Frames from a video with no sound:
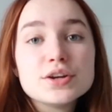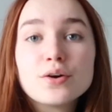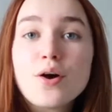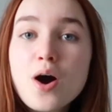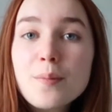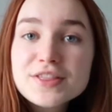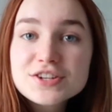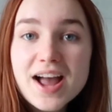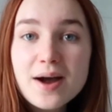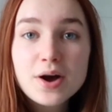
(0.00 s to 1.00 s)
to hop in the
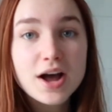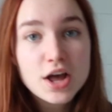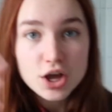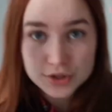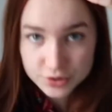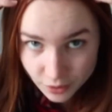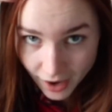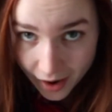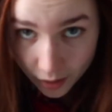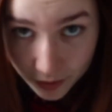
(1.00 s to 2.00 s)
shower,
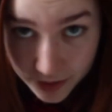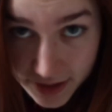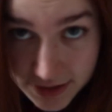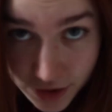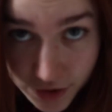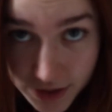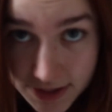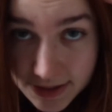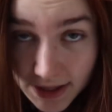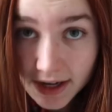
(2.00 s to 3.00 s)
sort out this
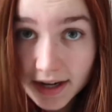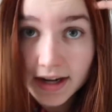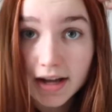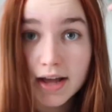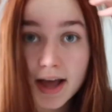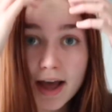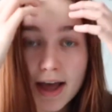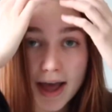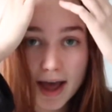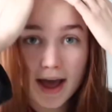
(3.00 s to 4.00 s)
greasy
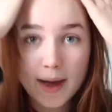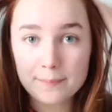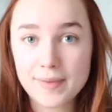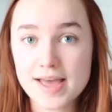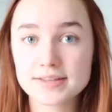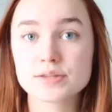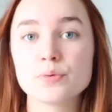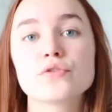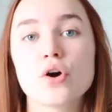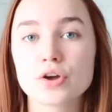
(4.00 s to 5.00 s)
hair mess that
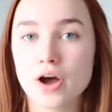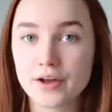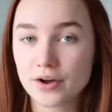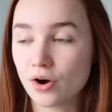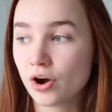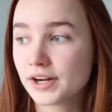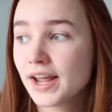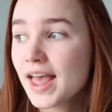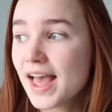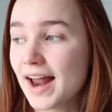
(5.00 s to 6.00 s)
we've got going on,
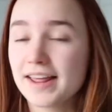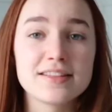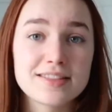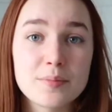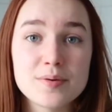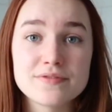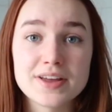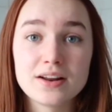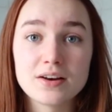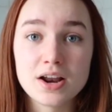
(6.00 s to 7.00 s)
and I think that made me
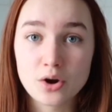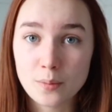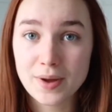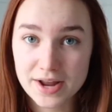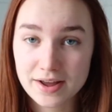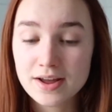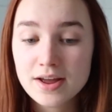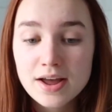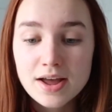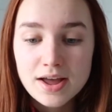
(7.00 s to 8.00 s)
feel a lot better
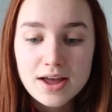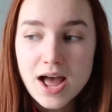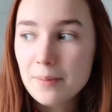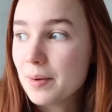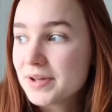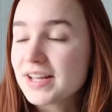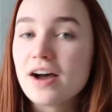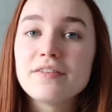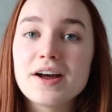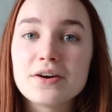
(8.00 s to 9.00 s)
about
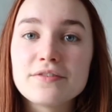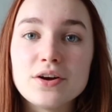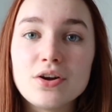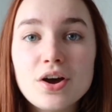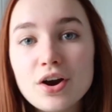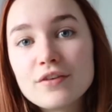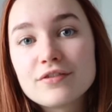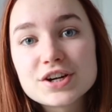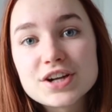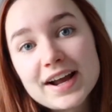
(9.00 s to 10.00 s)
myself, and I'll feel a lot
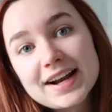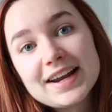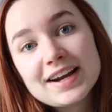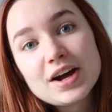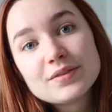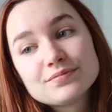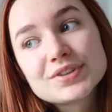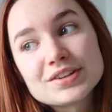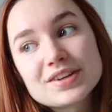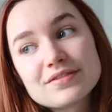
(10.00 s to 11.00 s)
fresher and cleaner
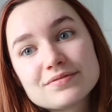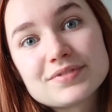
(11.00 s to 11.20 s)
because I've